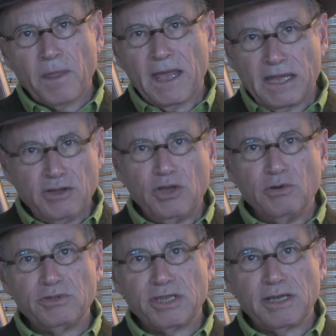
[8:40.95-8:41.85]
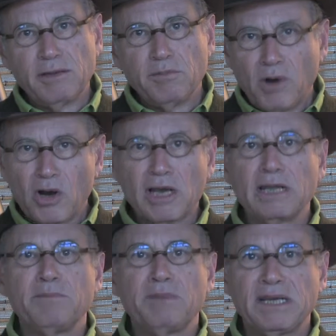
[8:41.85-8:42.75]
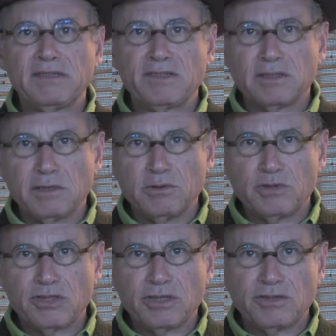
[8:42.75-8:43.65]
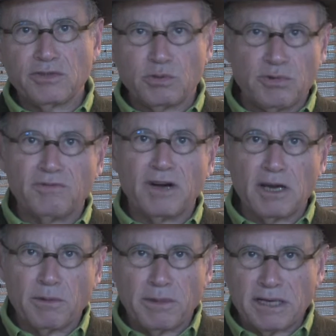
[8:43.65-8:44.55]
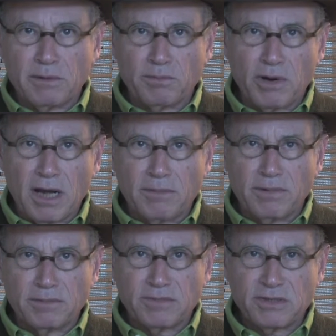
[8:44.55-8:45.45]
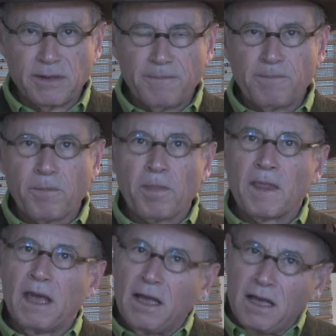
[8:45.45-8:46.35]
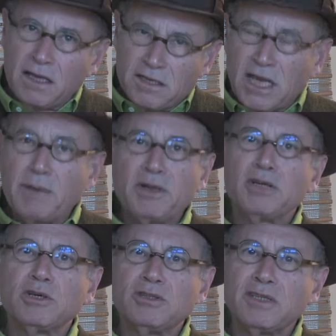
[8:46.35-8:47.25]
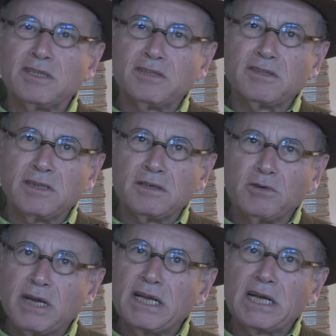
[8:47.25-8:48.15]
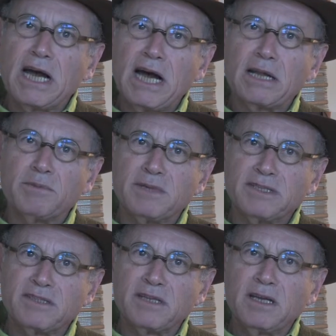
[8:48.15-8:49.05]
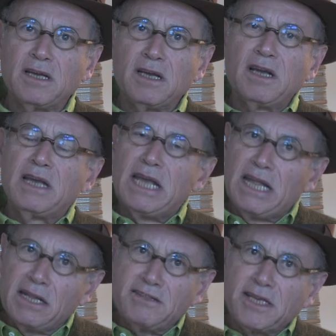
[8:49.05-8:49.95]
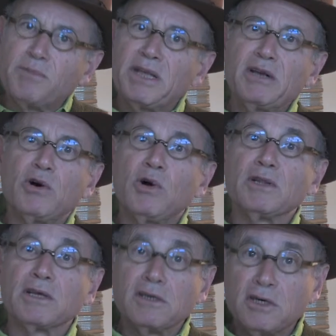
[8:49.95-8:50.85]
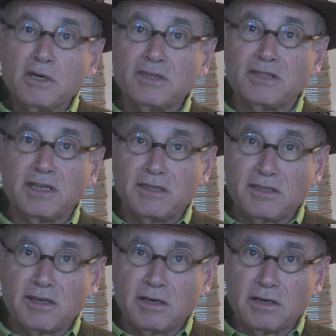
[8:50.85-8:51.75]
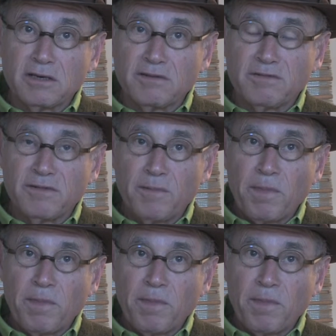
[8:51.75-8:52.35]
in using market-based solutions to environmental problems. Simon Kuznets, the great economist, in something called the Kuznets curve,